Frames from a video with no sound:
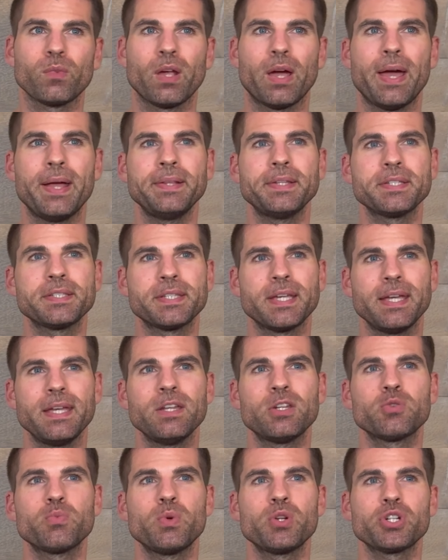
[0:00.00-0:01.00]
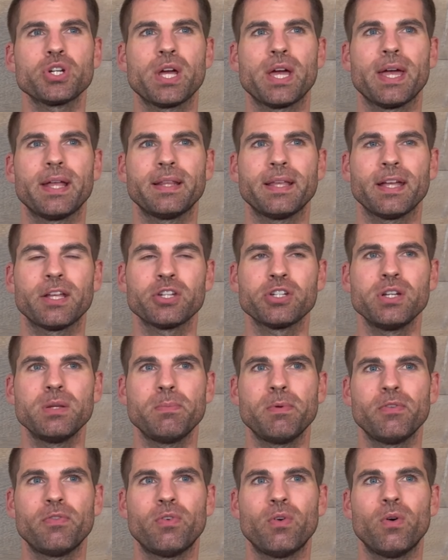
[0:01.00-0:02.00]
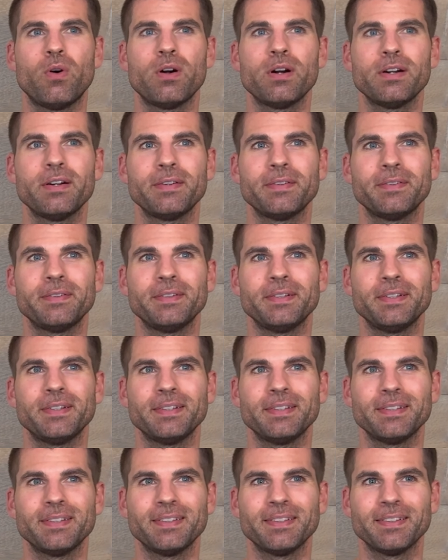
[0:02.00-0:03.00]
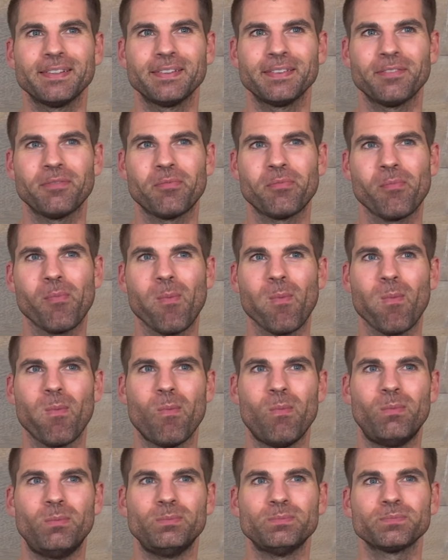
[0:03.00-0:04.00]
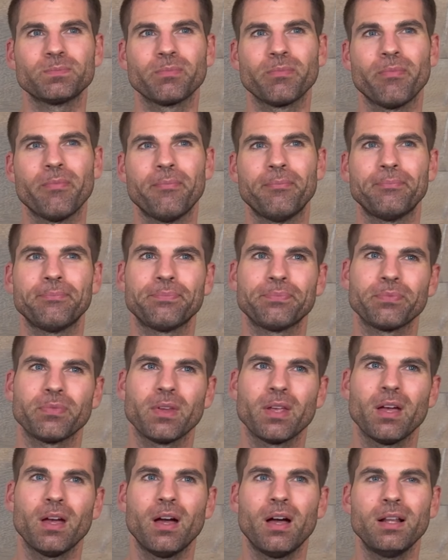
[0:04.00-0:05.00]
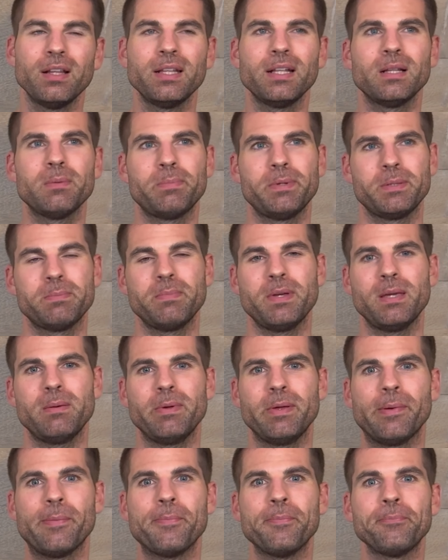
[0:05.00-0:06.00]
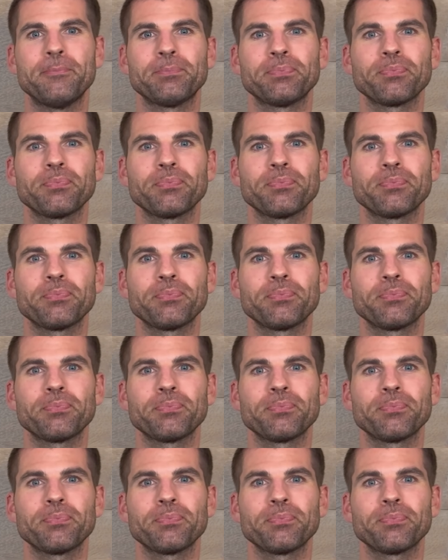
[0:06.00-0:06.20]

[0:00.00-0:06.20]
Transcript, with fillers: And the sage, which I had actually before, a little bit maybe.